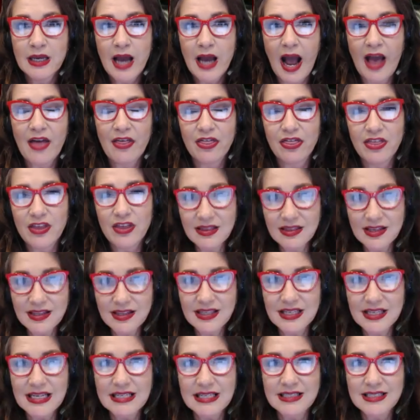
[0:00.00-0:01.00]
I think that
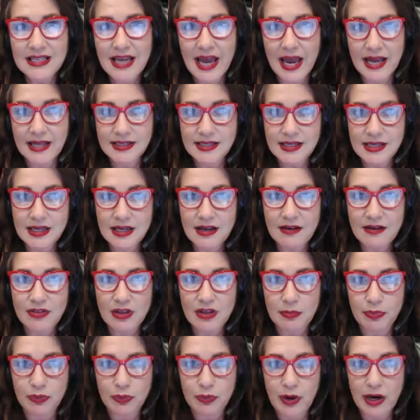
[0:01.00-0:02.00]
the intensity of
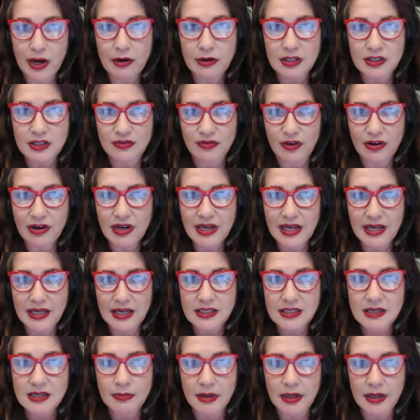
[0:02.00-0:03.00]
the prayer is very
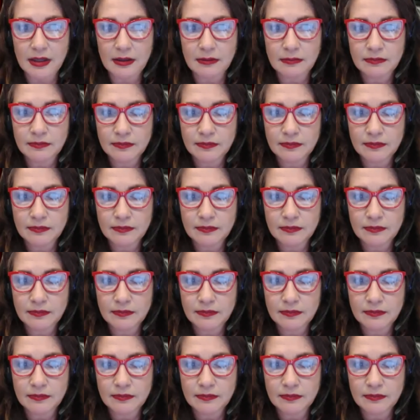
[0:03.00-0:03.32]
intimate.